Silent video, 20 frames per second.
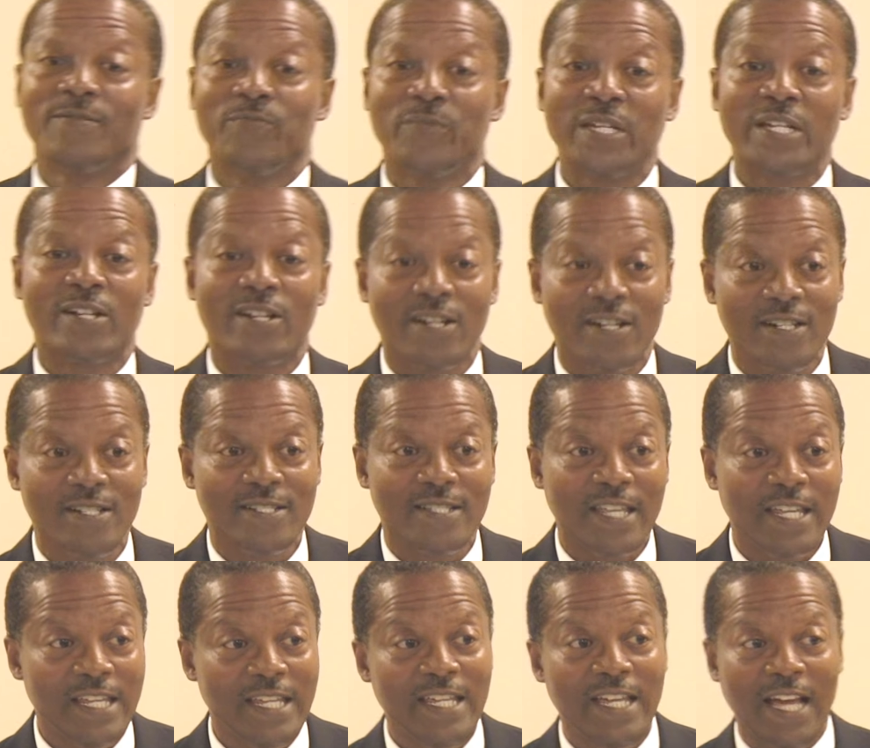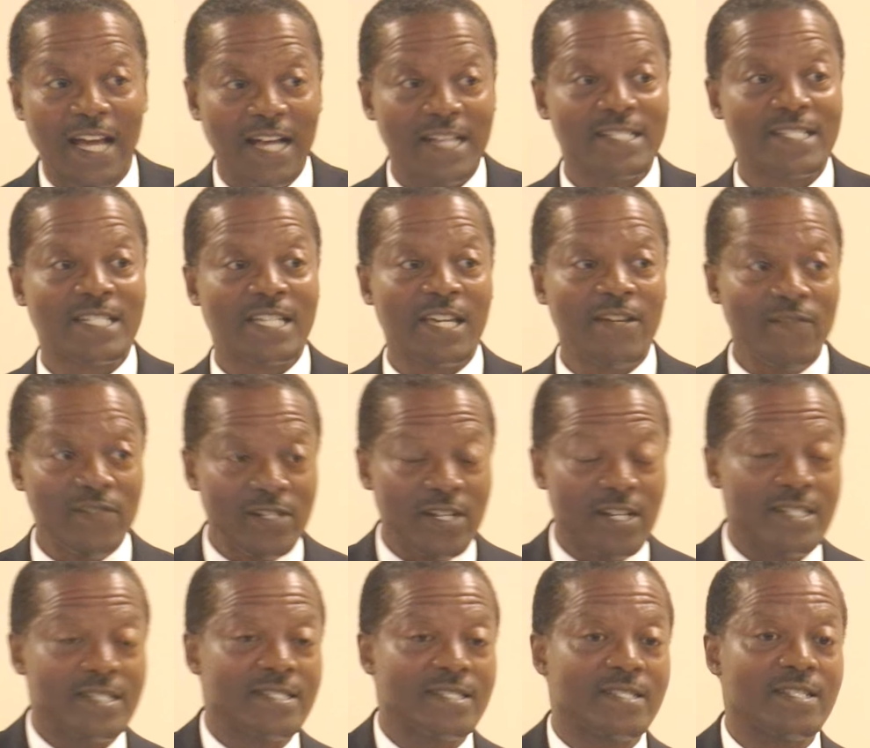because He has given
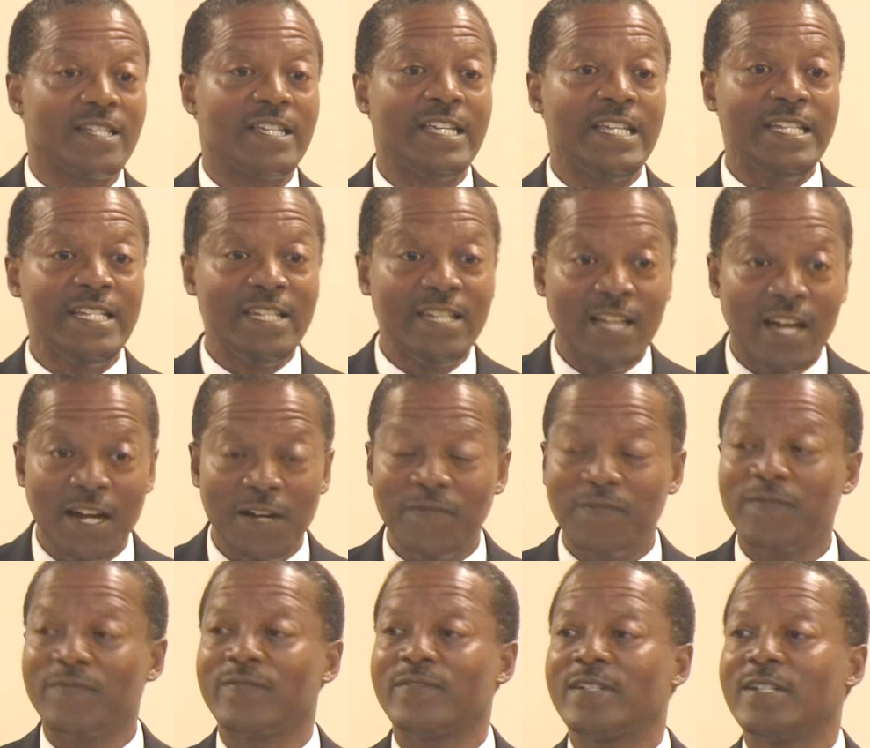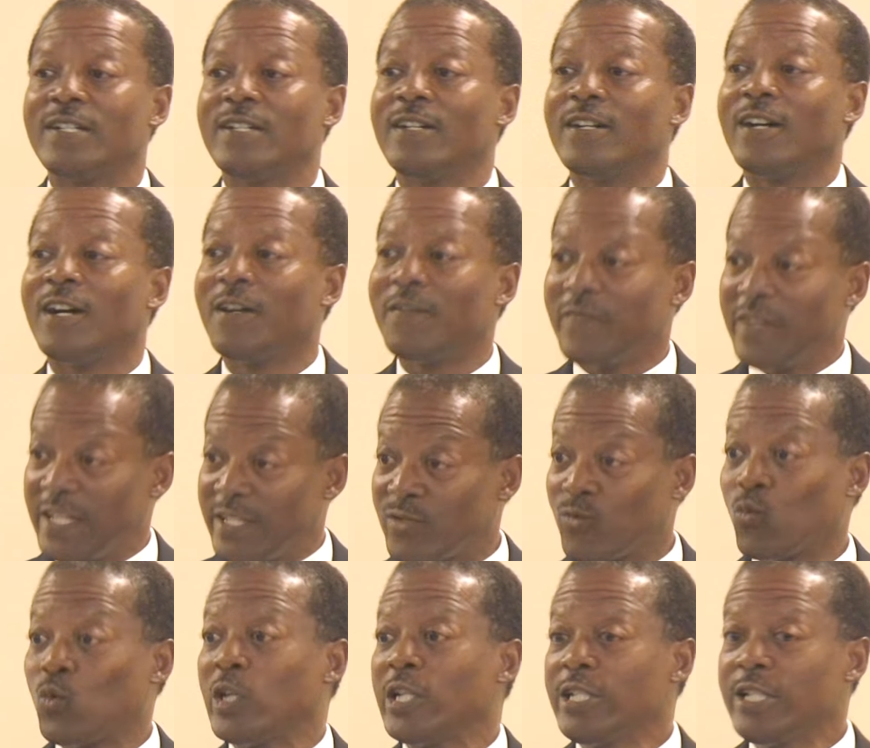us enough of His
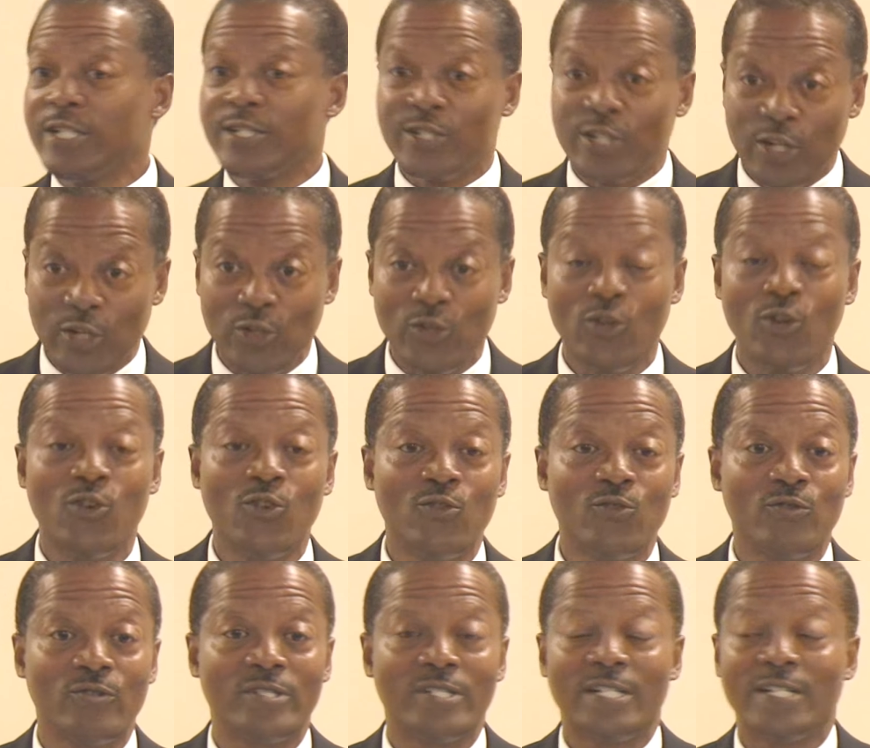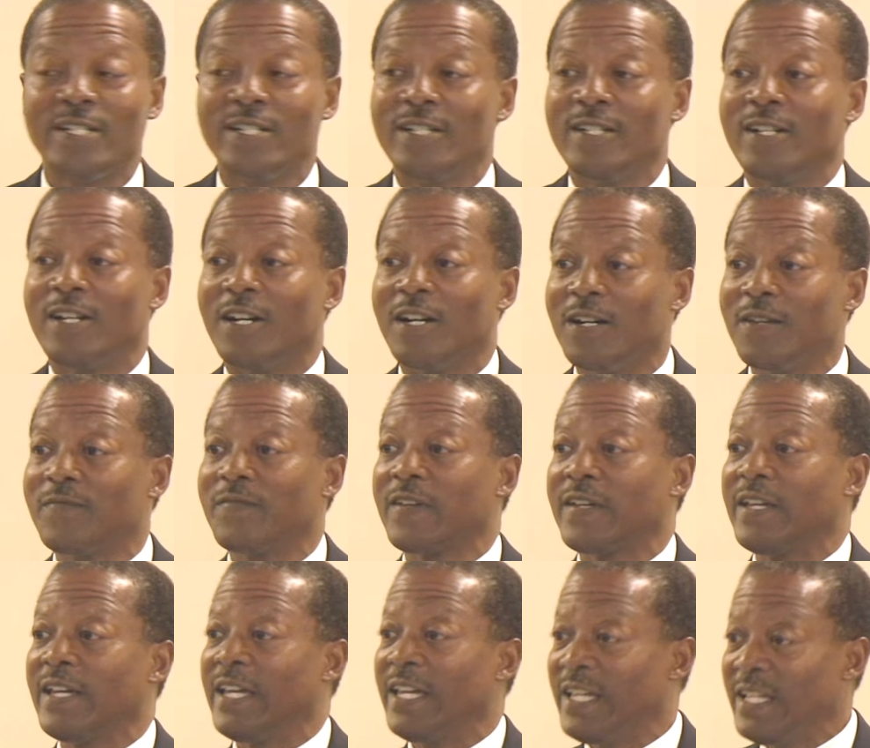Word to know of
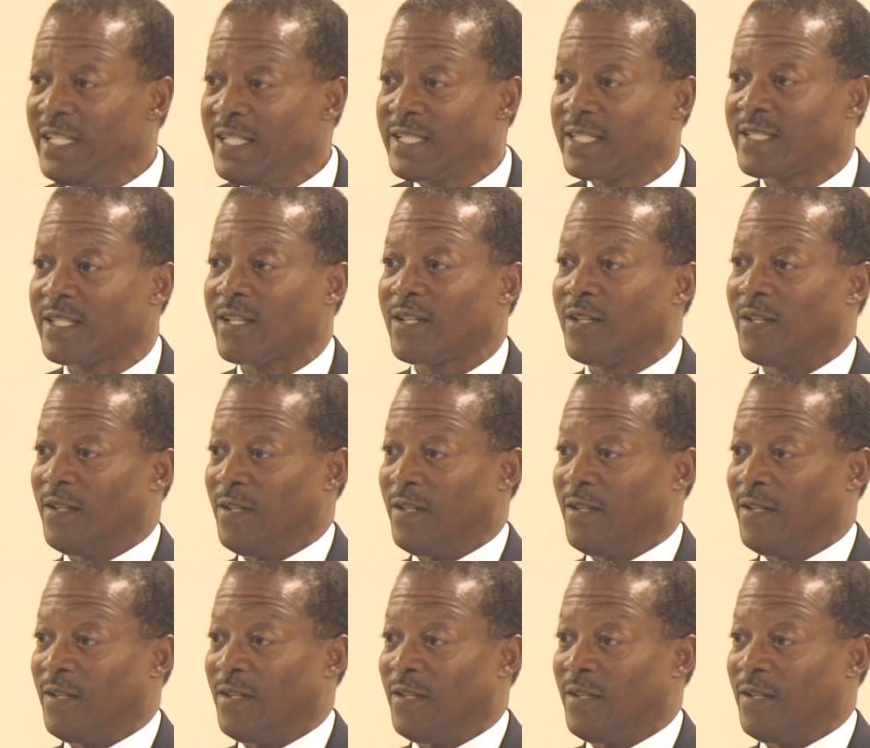His,